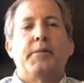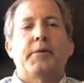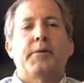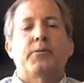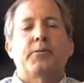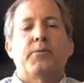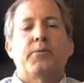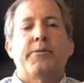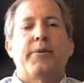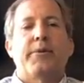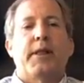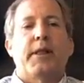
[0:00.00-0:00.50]

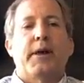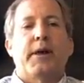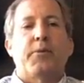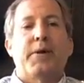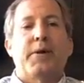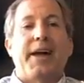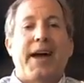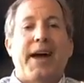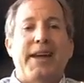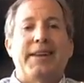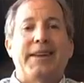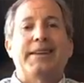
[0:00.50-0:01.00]
We felt like
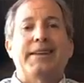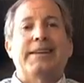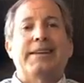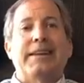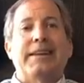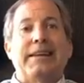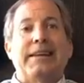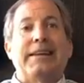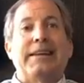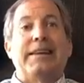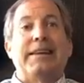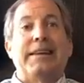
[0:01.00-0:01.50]
we had to
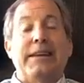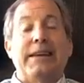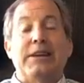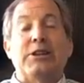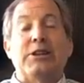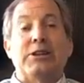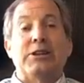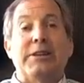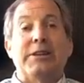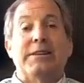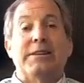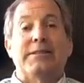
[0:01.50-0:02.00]
get
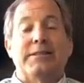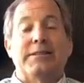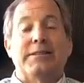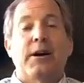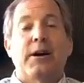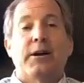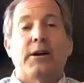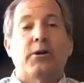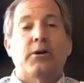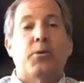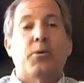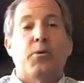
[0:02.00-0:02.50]
this
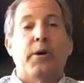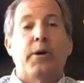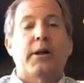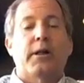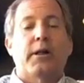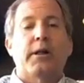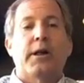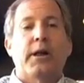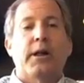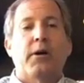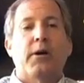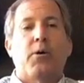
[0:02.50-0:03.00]
done
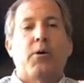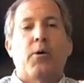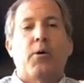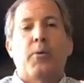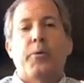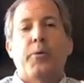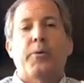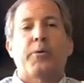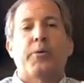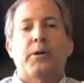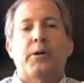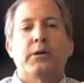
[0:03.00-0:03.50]
quickly or
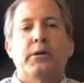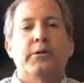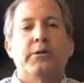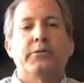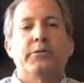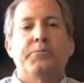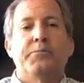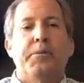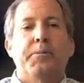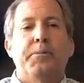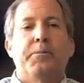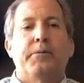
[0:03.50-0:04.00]
we were going to
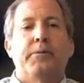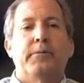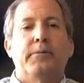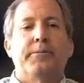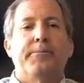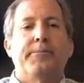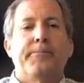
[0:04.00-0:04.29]
lose people.